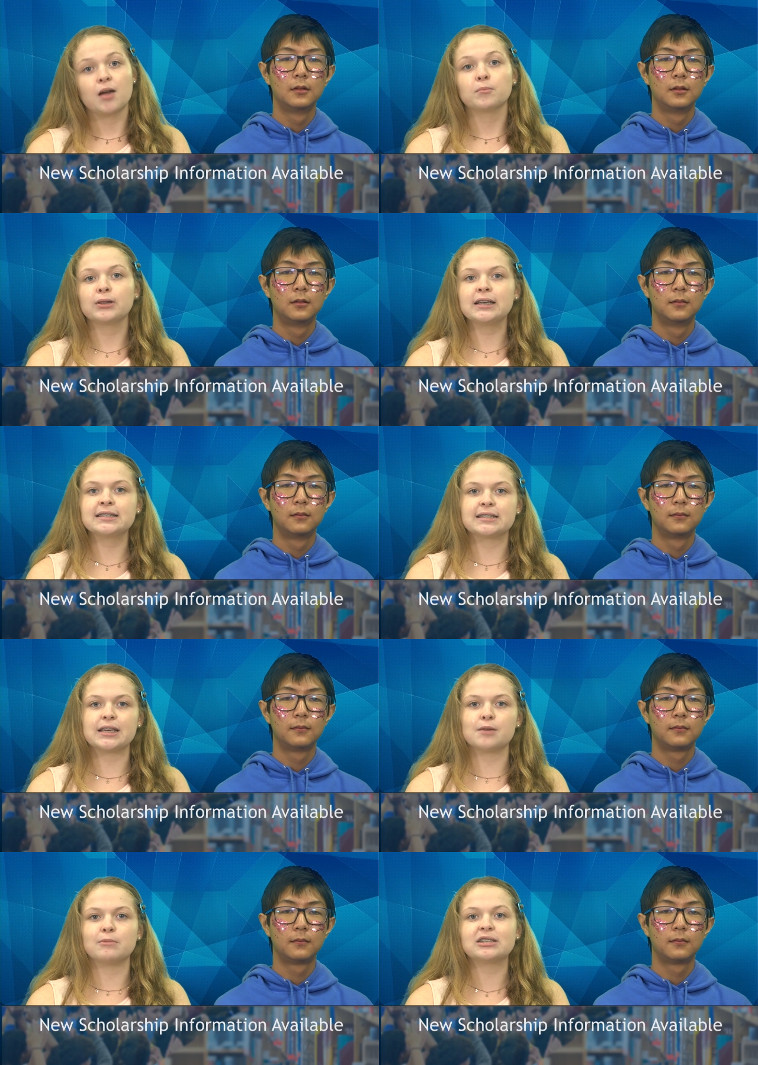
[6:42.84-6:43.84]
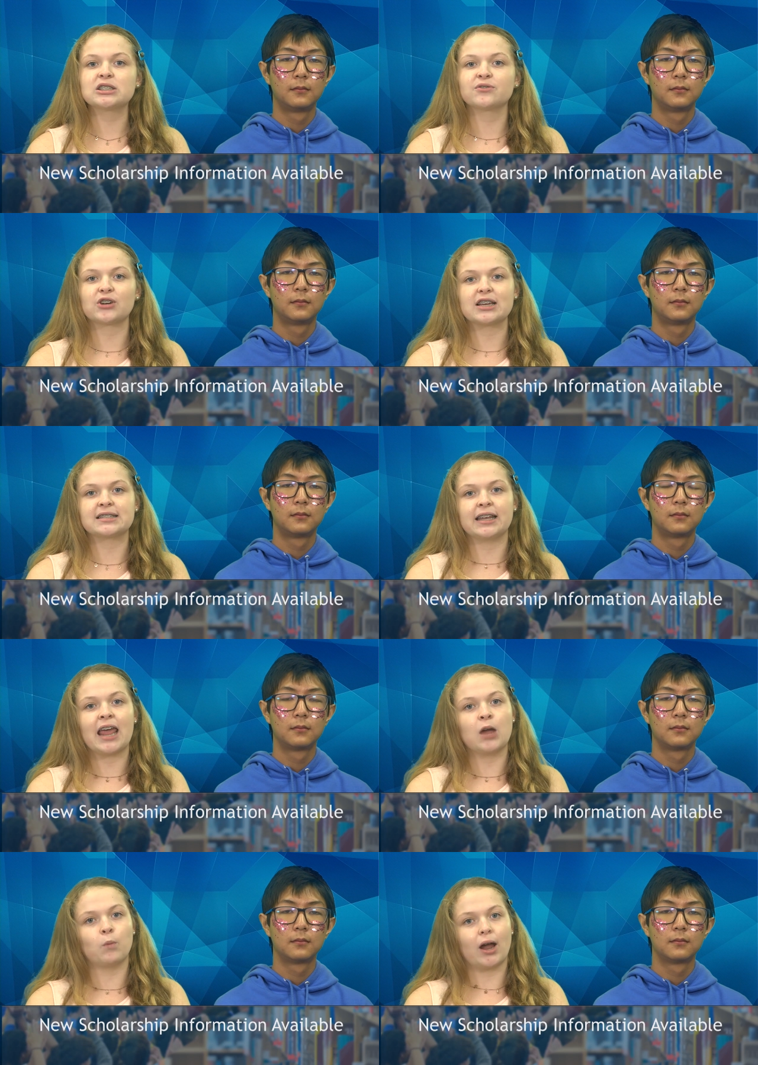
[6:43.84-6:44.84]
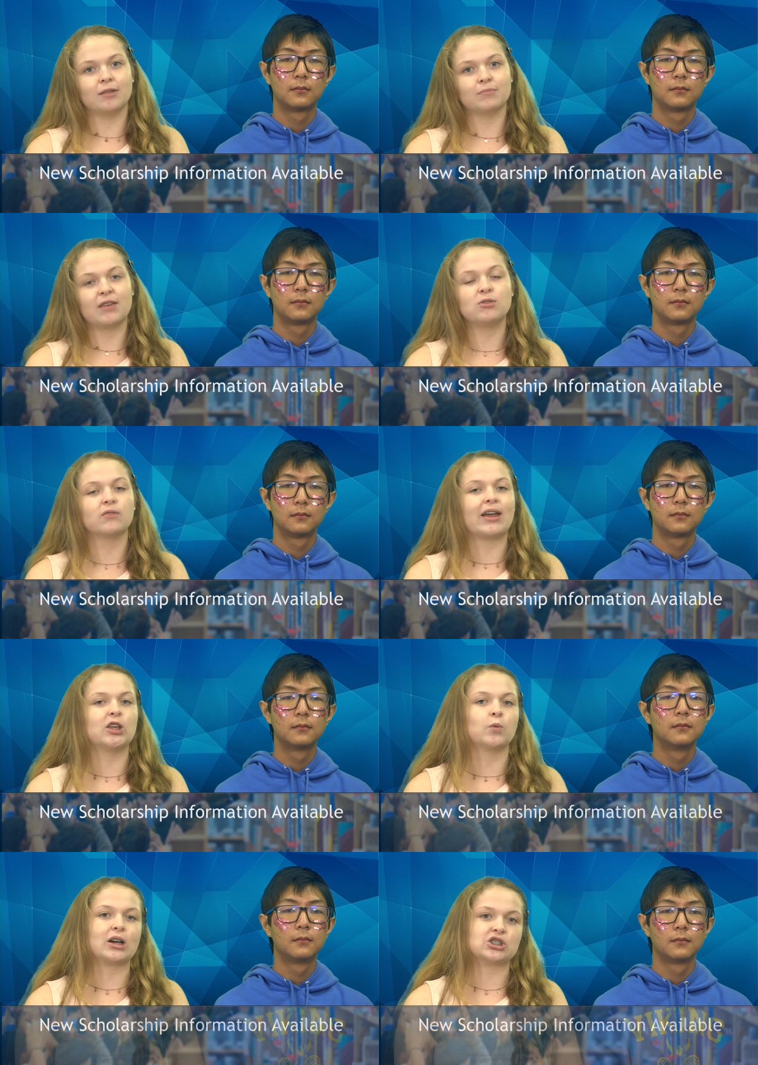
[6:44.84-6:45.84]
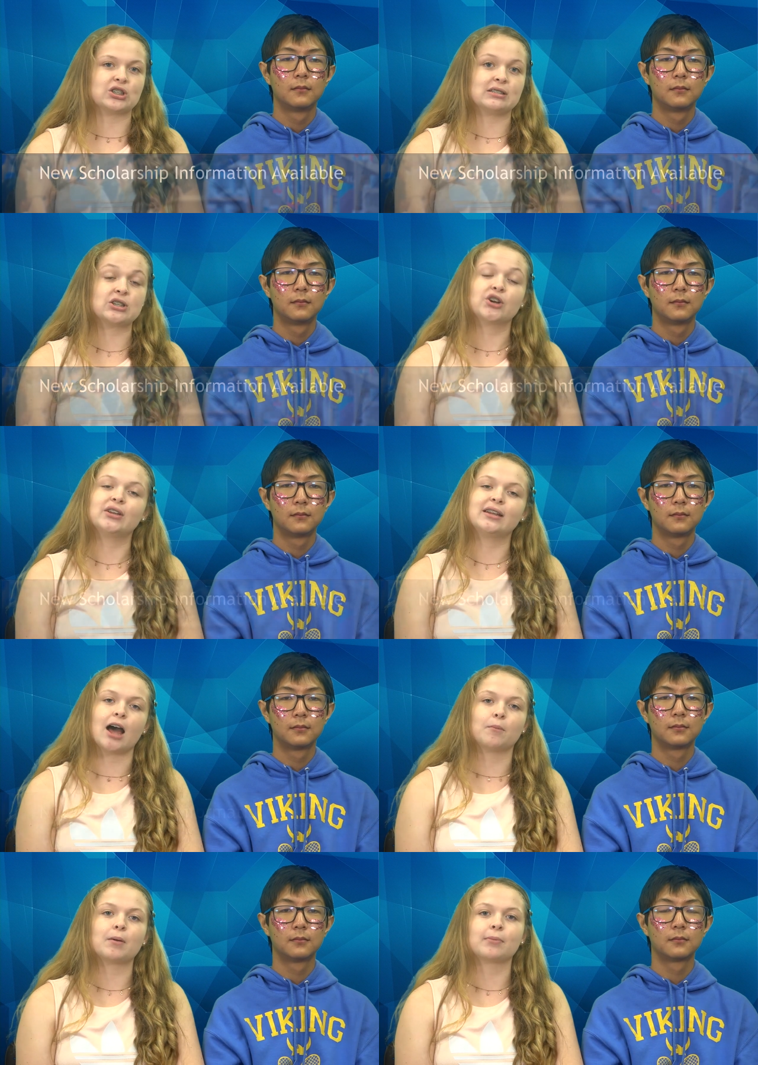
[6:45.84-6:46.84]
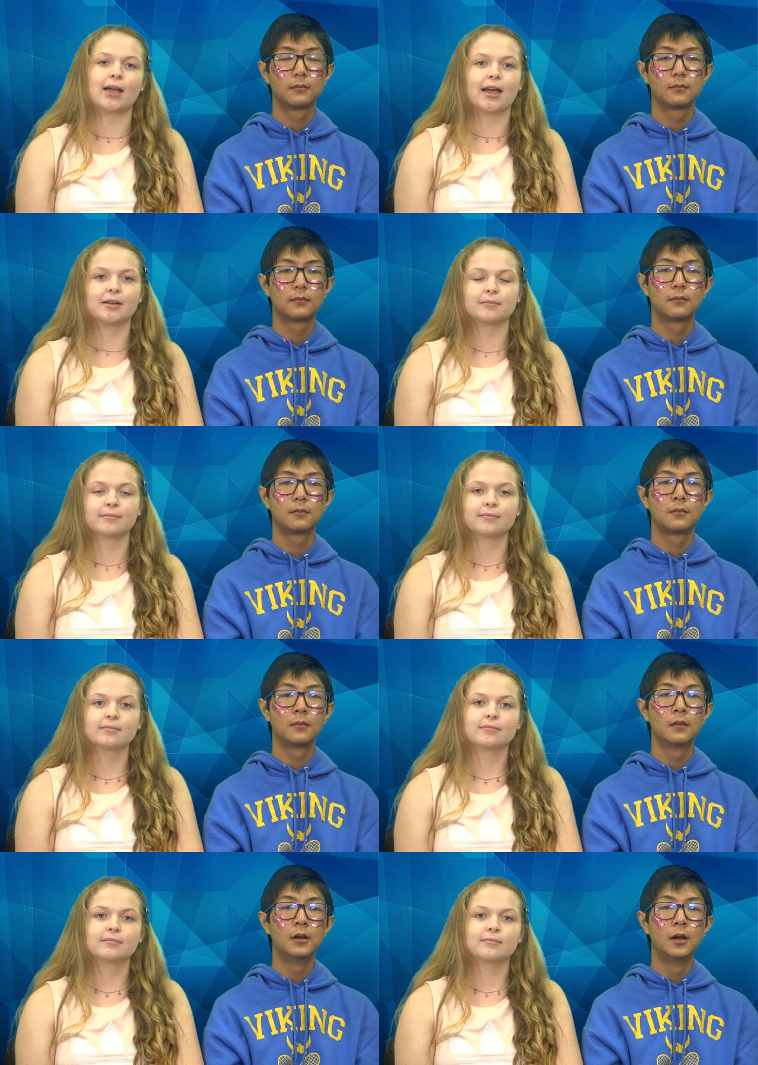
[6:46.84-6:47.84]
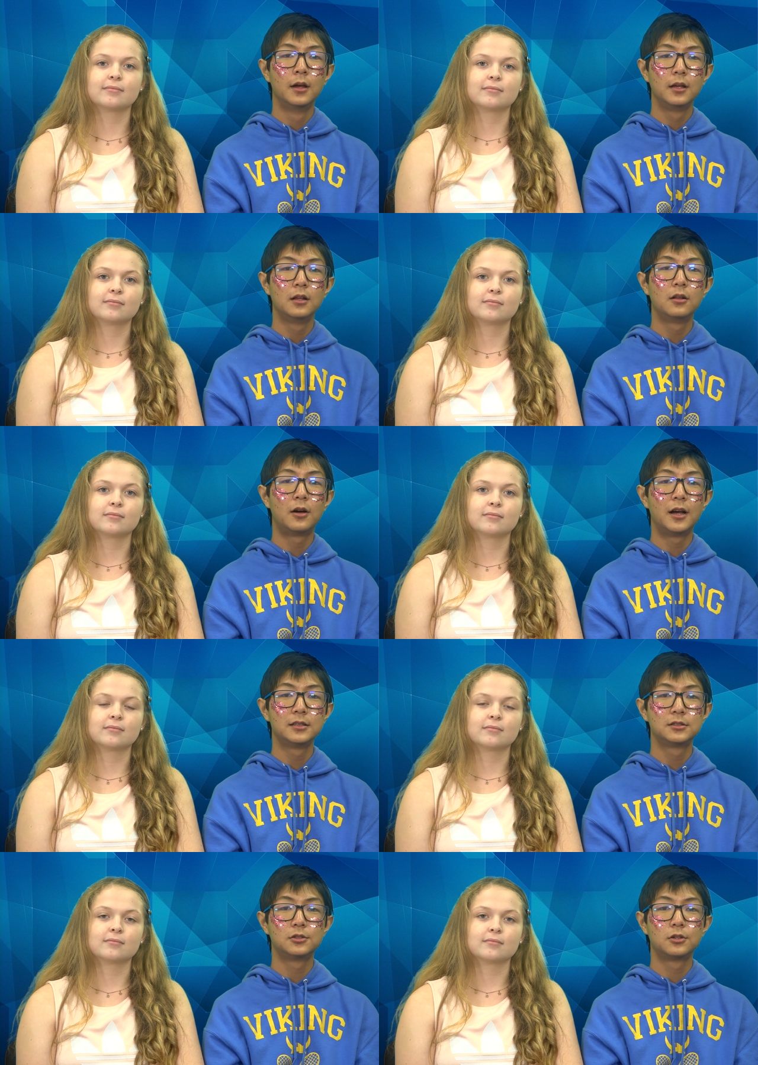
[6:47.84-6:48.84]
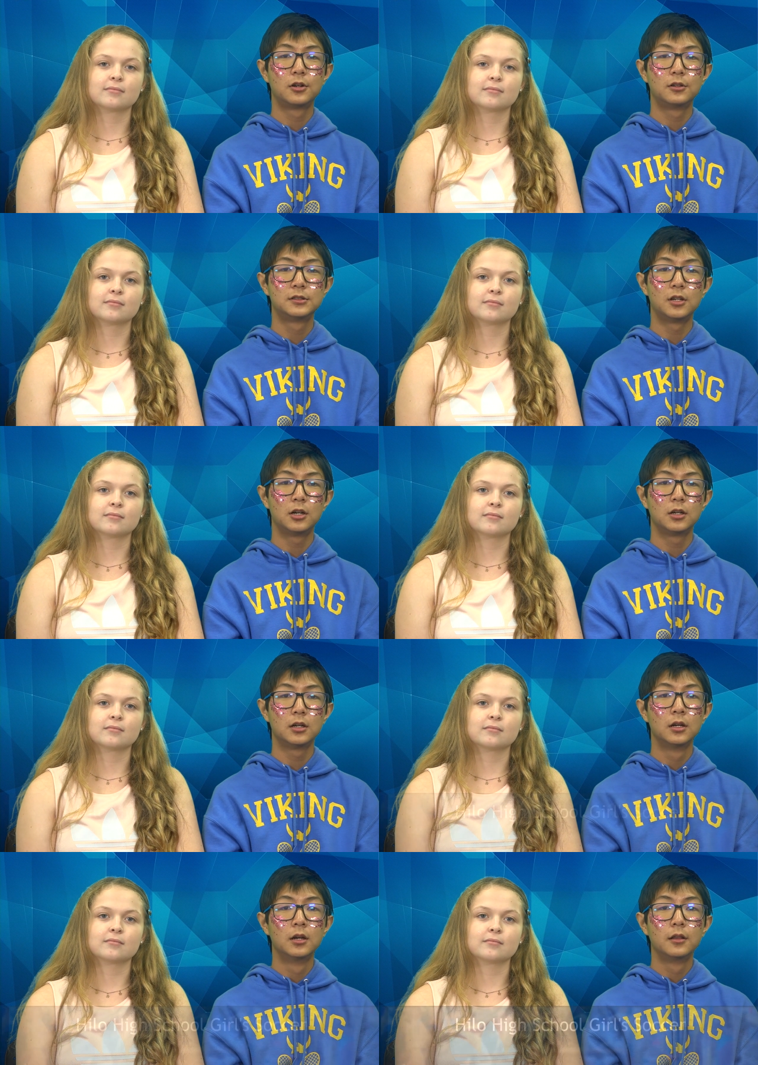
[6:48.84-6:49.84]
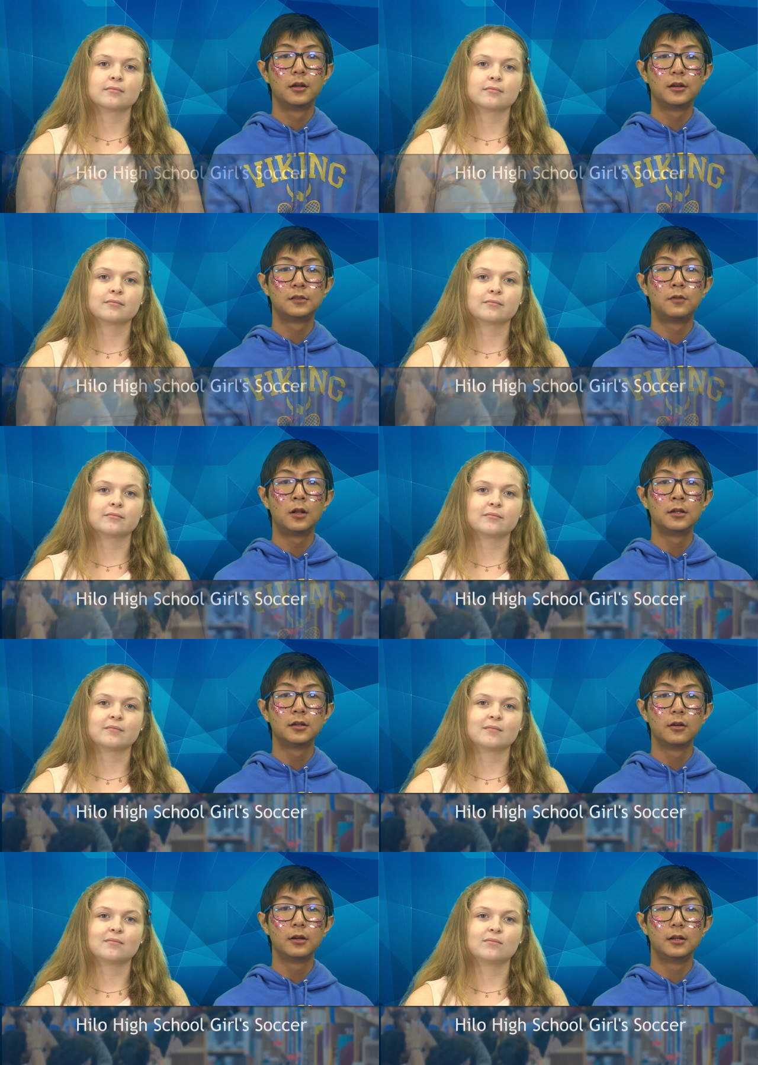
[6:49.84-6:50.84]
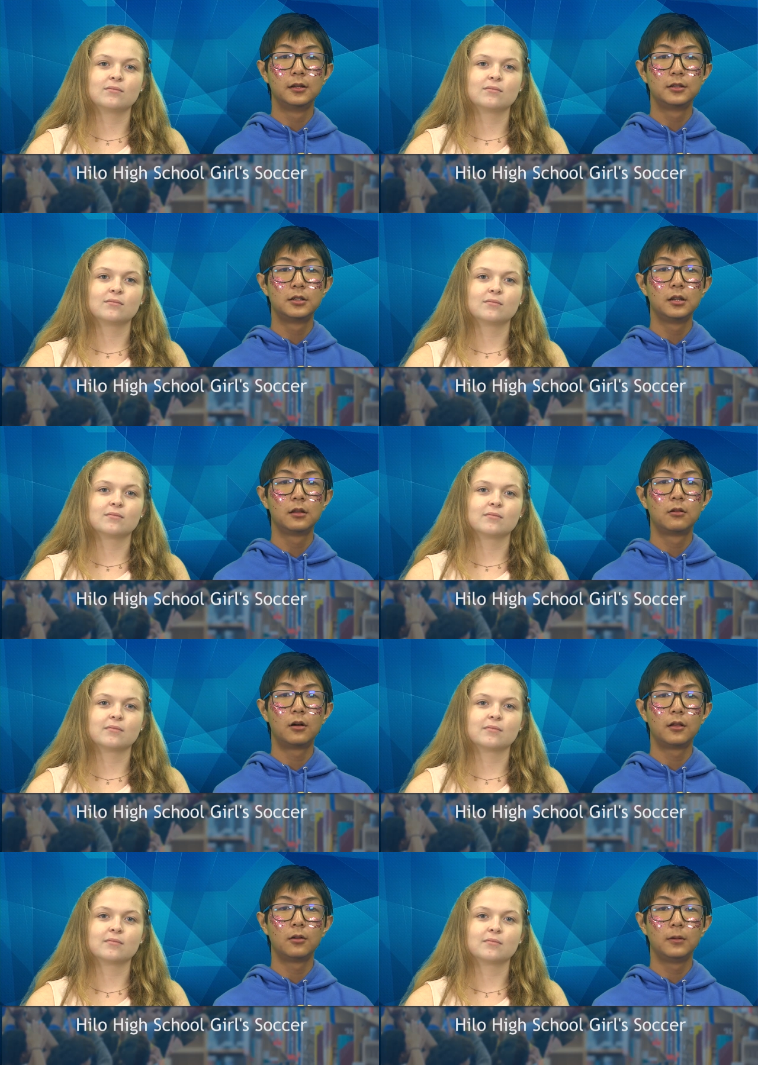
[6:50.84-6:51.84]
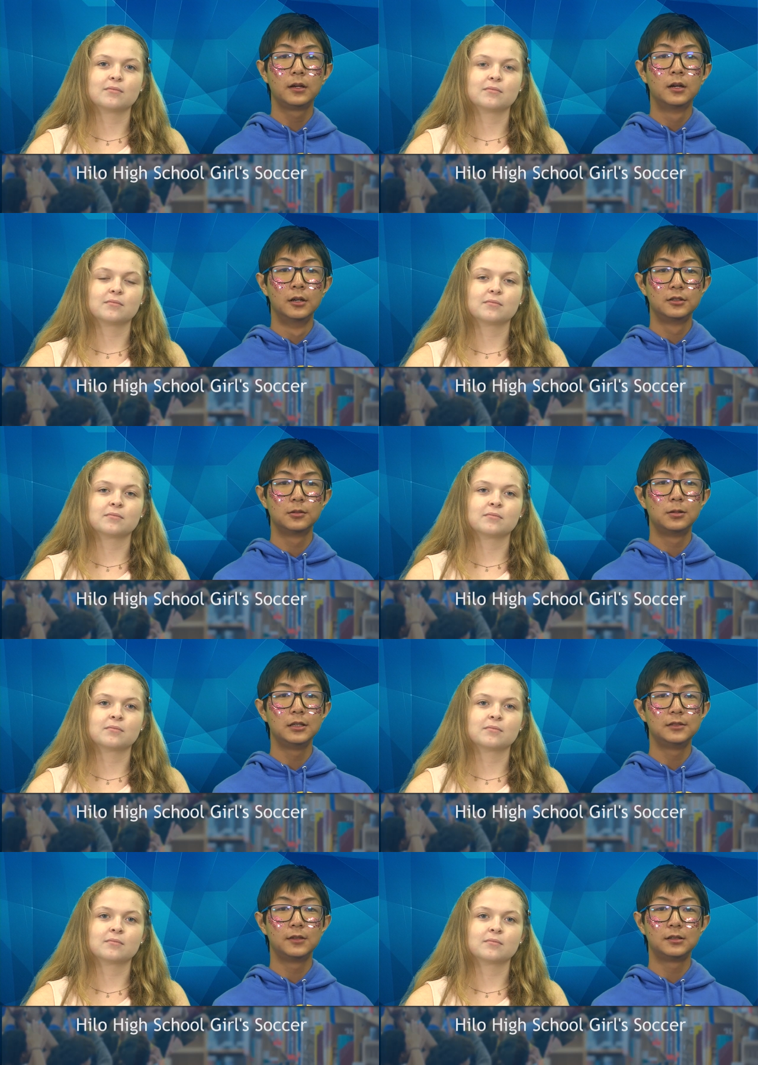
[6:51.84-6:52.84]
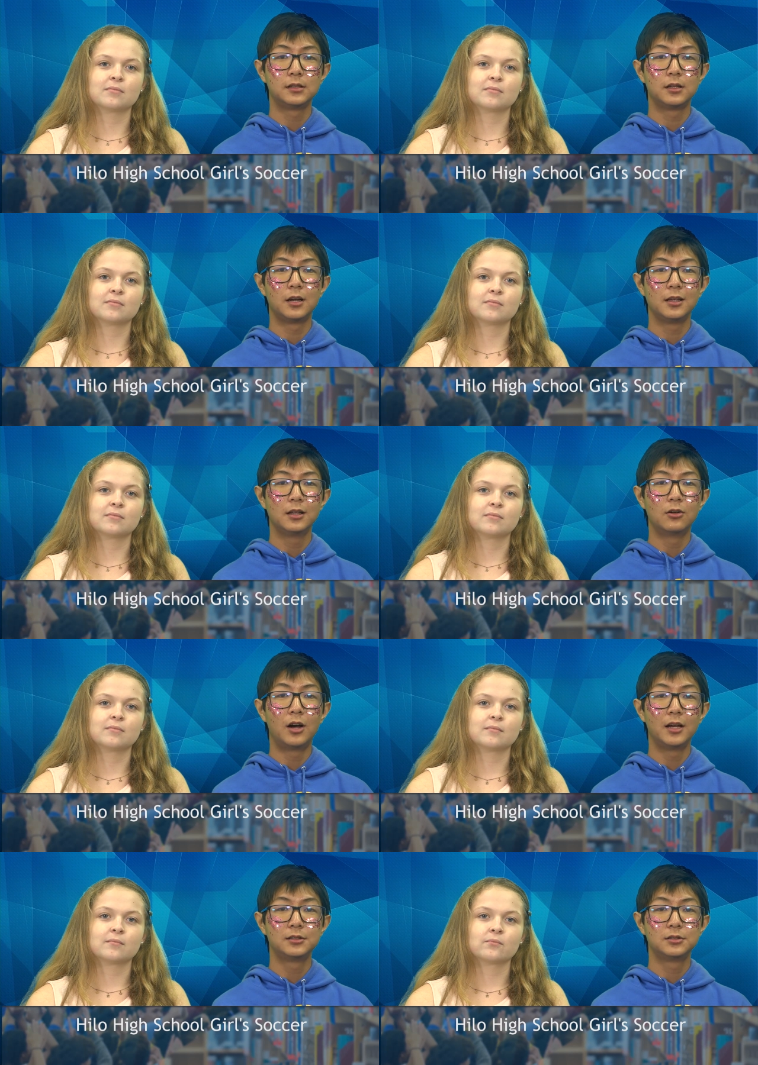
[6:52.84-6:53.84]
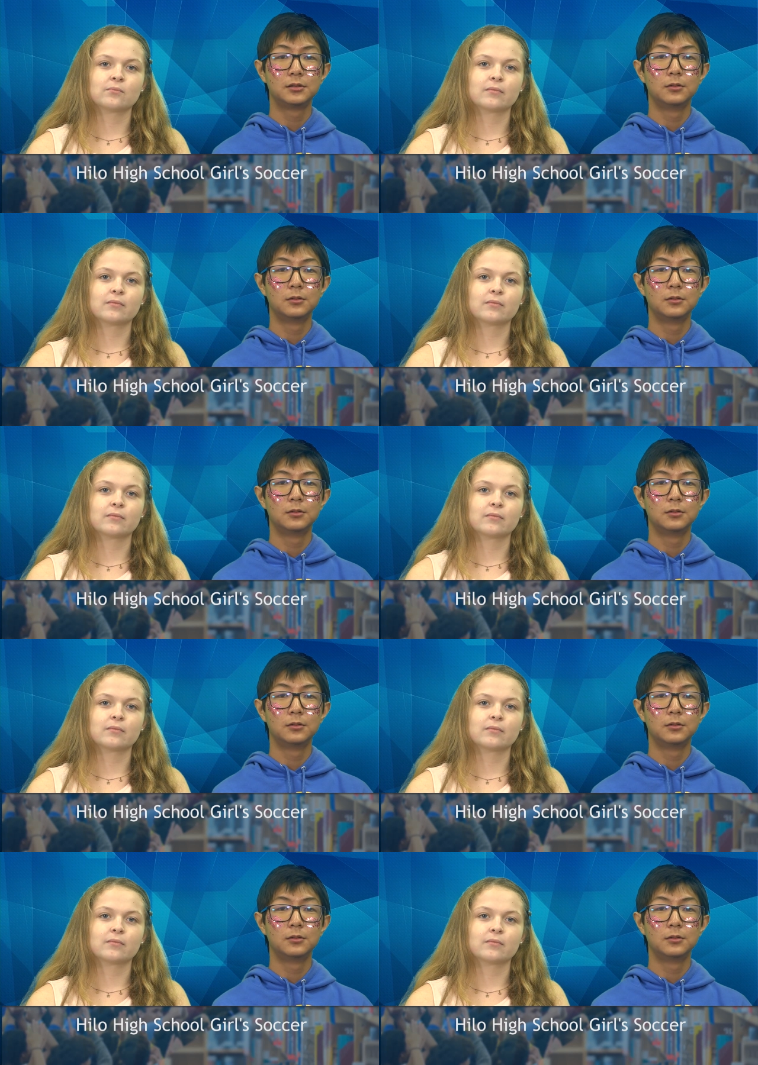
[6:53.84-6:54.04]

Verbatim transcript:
Speaker 1: Please see Mrs. Frias in A1 if you have any questions or need help applying.
Speaker 2: Hilo High School Girls Soccer. There is voluntary conditioning throughout the week, so please visit the Hilo High School